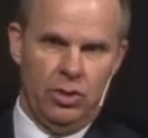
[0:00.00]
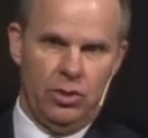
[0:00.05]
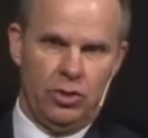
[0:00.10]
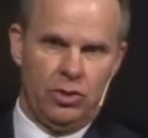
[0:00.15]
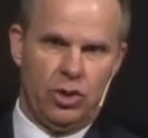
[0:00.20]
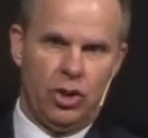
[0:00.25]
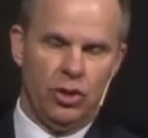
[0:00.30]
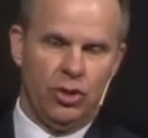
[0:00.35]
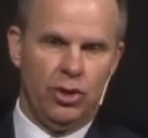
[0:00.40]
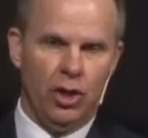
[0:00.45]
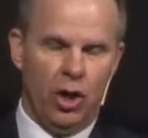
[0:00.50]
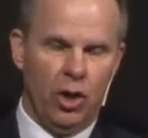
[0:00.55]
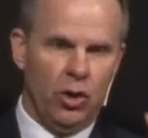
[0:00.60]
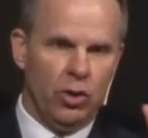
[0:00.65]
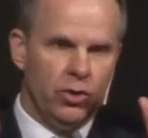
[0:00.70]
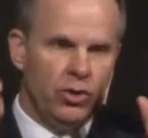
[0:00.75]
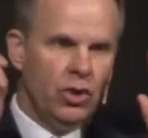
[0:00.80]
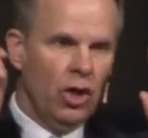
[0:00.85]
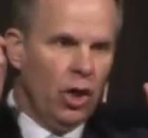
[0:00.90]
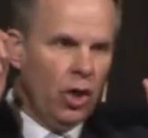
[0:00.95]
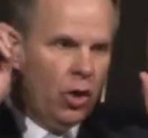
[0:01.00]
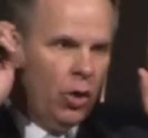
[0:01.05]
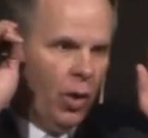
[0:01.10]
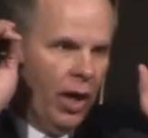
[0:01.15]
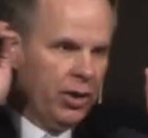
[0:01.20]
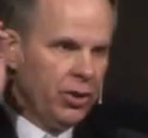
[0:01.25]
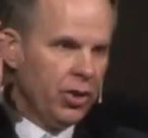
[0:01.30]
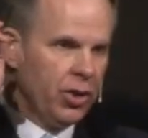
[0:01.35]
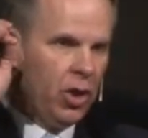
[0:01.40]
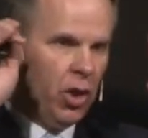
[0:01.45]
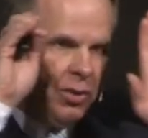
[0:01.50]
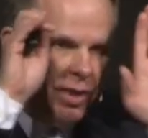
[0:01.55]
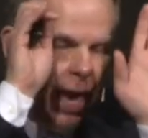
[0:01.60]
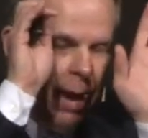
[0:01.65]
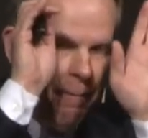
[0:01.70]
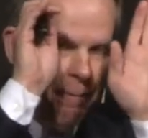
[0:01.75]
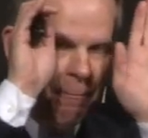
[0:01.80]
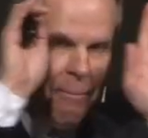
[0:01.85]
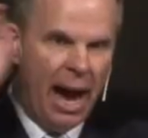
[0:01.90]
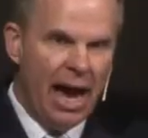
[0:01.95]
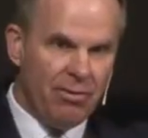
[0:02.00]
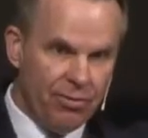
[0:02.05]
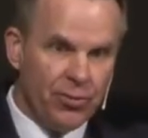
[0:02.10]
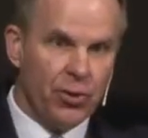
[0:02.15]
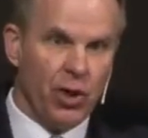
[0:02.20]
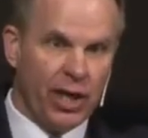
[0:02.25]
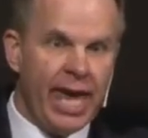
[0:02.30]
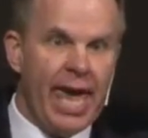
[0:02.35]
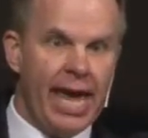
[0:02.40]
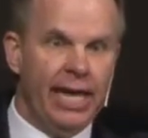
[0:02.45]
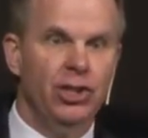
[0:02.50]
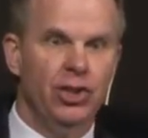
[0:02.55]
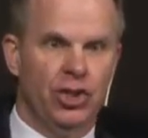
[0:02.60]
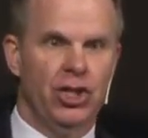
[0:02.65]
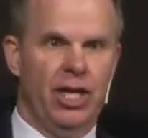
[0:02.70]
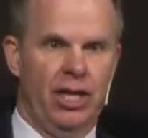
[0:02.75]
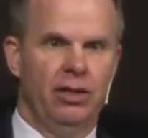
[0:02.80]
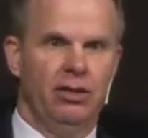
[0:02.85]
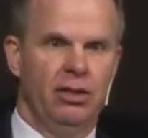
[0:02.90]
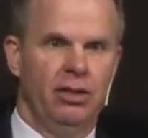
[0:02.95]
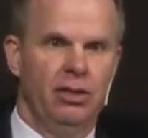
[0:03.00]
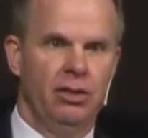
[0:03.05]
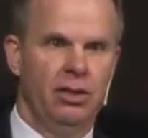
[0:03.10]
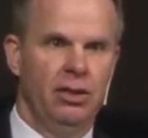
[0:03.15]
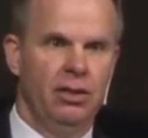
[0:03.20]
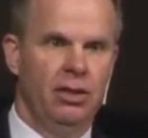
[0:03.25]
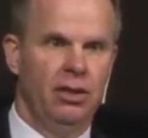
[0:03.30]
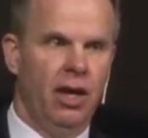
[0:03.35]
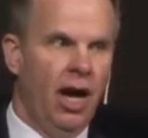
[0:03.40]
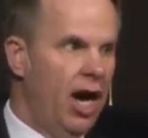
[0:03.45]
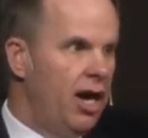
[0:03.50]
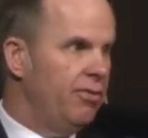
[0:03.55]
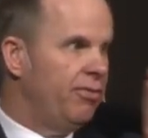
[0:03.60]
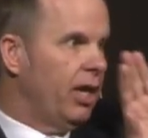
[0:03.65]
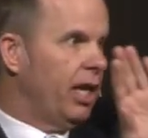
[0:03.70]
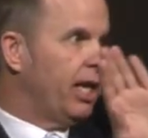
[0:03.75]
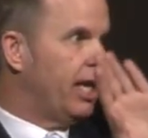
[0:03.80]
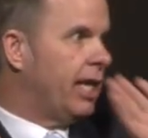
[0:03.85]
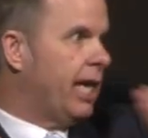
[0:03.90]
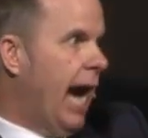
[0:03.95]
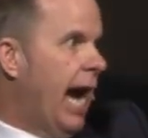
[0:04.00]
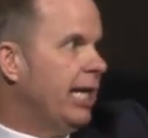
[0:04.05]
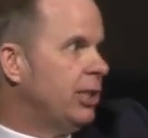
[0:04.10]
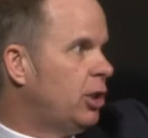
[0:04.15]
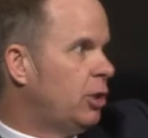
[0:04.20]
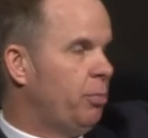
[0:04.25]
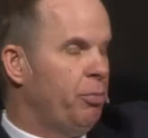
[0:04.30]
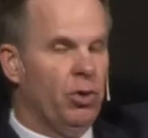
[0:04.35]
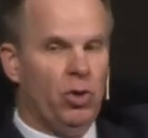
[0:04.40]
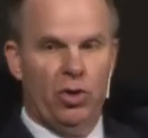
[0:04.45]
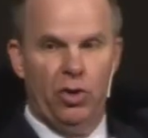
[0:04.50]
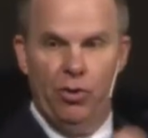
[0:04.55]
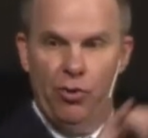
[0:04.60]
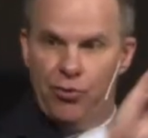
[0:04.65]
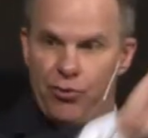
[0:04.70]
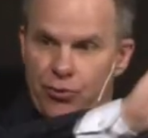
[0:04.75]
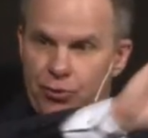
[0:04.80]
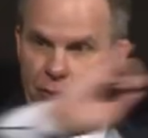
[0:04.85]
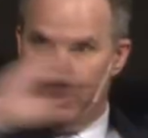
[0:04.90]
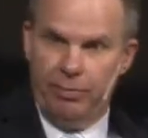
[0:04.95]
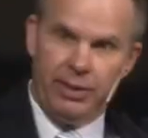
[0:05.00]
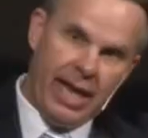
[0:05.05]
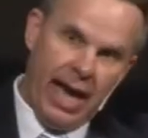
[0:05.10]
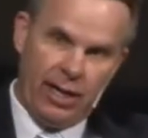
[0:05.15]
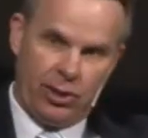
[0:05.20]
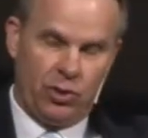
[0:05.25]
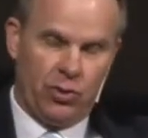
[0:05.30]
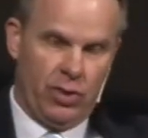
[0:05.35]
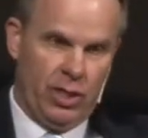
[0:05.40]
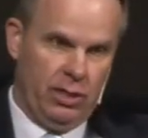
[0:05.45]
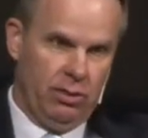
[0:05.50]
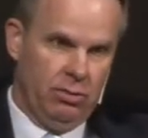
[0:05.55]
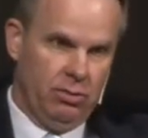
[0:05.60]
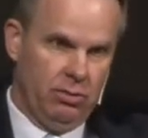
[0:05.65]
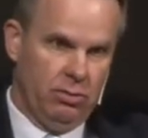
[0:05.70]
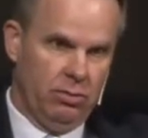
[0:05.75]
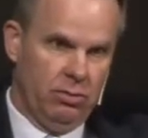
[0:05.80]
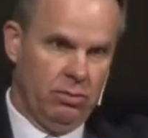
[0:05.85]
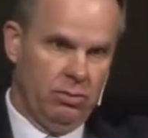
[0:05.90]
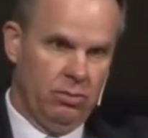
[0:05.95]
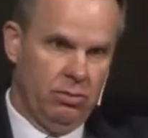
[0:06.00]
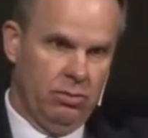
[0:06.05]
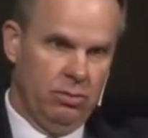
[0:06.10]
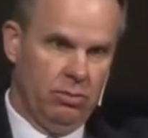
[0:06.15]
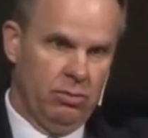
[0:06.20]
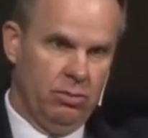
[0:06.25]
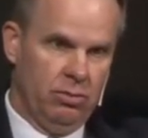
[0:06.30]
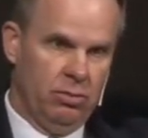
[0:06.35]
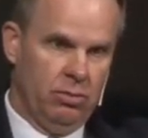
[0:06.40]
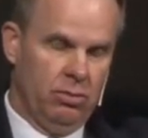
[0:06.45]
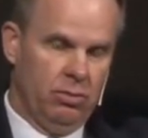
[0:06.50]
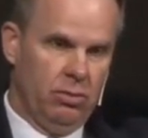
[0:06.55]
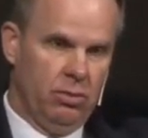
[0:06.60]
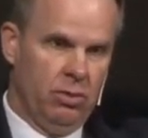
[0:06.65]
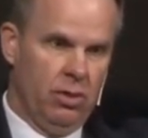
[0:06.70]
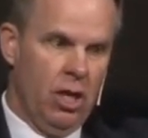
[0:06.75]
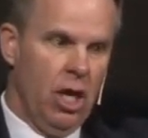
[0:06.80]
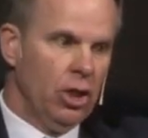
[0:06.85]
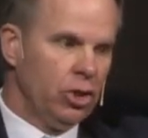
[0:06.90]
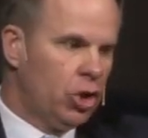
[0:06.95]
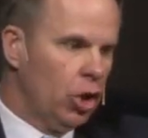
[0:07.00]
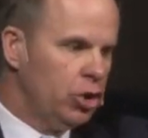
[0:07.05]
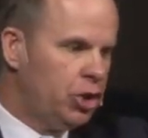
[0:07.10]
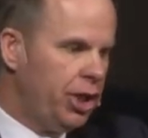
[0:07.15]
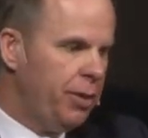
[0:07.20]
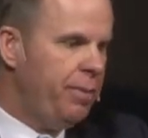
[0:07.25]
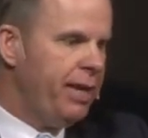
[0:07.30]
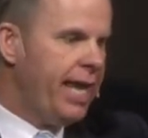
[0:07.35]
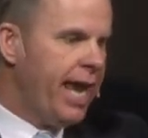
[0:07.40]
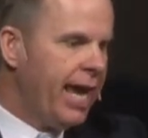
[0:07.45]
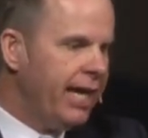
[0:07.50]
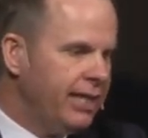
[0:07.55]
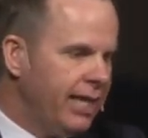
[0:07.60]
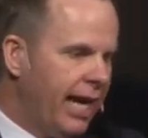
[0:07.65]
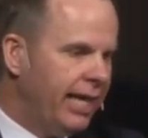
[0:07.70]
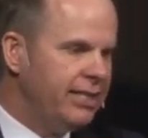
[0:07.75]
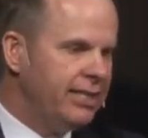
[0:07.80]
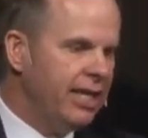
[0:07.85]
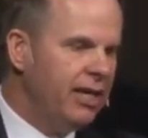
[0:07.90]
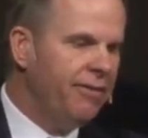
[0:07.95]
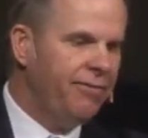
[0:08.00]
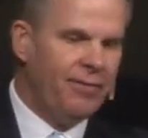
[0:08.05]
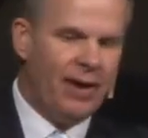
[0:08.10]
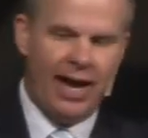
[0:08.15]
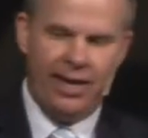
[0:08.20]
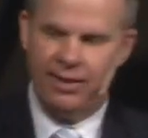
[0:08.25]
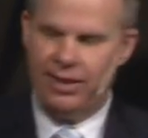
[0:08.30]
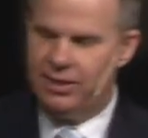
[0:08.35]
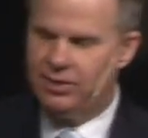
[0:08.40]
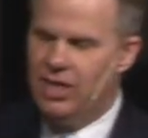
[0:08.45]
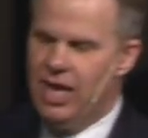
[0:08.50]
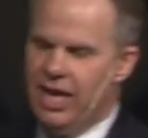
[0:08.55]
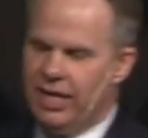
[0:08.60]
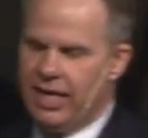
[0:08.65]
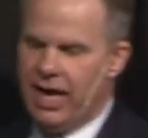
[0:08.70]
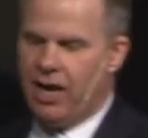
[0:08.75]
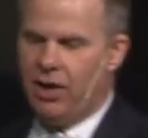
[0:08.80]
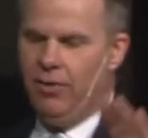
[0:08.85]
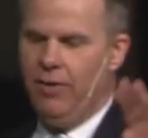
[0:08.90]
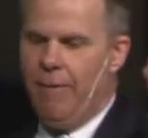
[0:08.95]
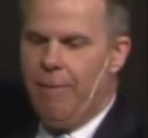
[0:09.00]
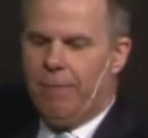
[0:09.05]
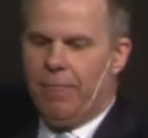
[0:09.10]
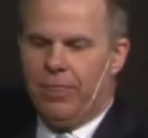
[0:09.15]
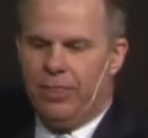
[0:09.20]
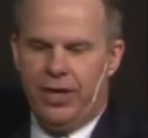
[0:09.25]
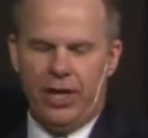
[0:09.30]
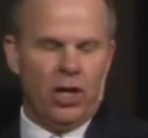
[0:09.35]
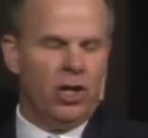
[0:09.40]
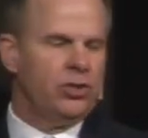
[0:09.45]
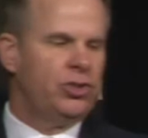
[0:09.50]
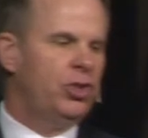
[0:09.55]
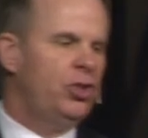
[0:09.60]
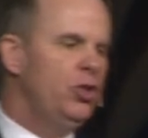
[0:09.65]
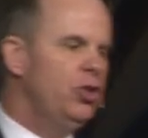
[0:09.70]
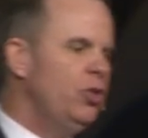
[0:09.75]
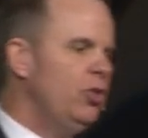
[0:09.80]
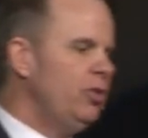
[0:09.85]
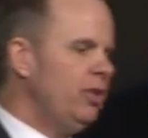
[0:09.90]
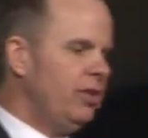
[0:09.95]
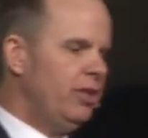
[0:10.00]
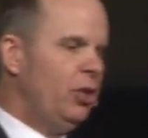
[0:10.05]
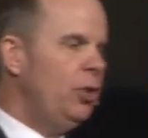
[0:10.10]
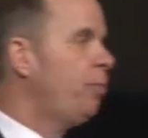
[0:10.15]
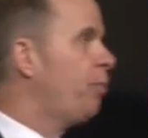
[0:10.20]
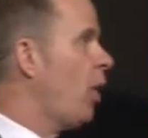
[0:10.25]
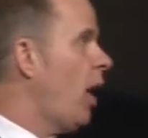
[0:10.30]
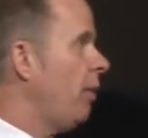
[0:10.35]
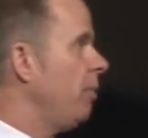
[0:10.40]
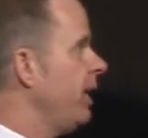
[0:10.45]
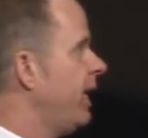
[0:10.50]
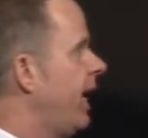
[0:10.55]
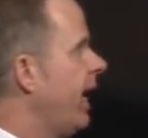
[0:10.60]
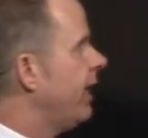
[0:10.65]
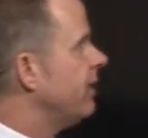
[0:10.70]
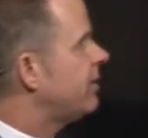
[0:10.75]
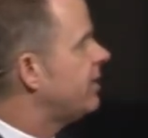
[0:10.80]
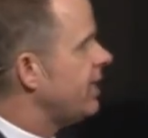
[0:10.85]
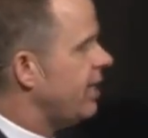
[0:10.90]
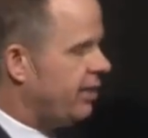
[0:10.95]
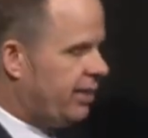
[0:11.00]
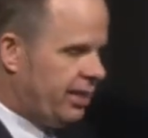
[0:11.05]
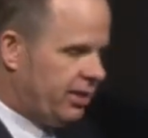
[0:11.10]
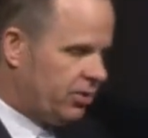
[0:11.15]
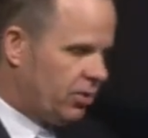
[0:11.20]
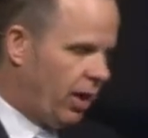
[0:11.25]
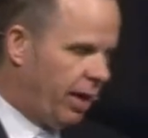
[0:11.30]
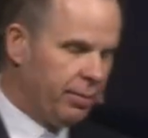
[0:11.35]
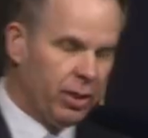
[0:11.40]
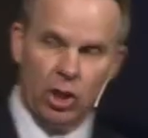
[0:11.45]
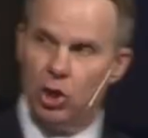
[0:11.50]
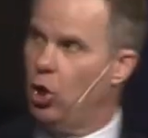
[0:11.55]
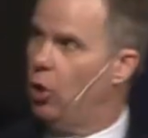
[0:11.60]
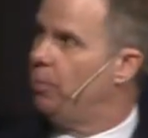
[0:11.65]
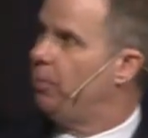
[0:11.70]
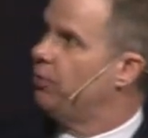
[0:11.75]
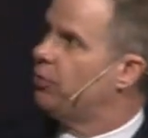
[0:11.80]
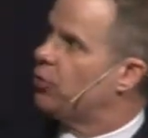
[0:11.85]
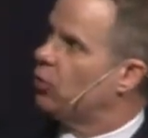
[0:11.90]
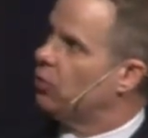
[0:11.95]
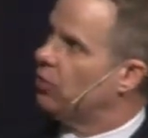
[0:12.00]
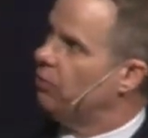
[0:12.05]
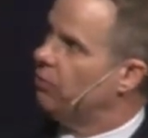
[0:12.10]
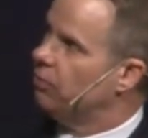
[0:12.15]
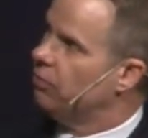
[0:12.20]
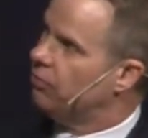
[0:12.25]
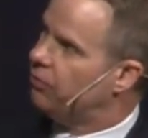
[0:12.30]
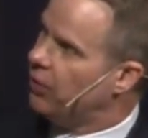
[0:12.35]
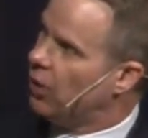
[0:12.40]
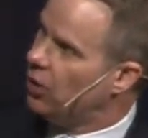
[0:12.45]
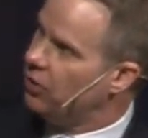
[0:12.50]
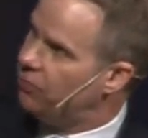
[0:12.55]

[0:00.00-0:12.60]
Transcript: to those who undergo that bifurcation of gospel from doctrine. So she began to identify this. Now, there are two, you probably can't see these, so I'm going to go through them very